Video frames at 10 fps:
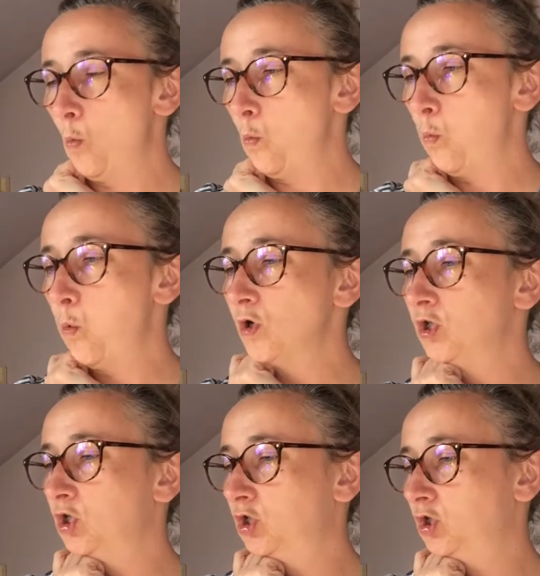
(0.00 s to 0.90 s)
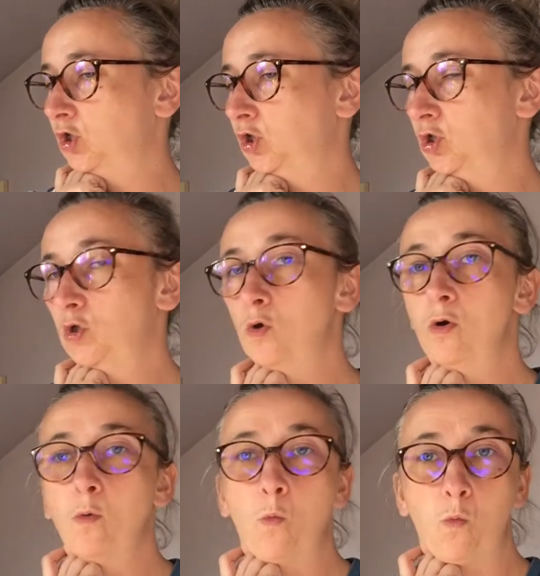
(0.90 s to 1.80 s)
Whoosh!
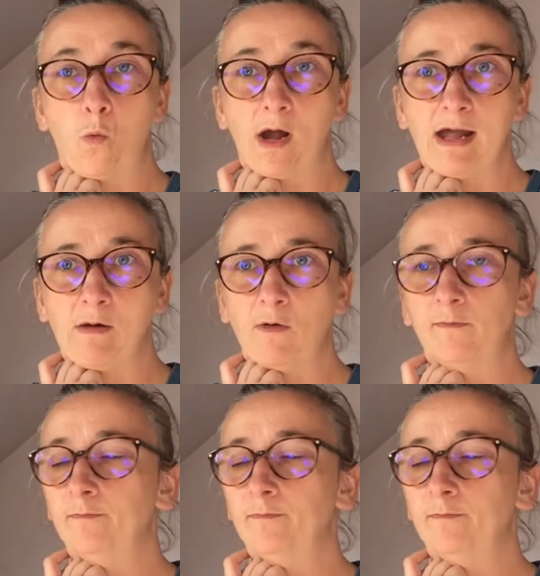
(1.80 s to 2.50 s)
Wow.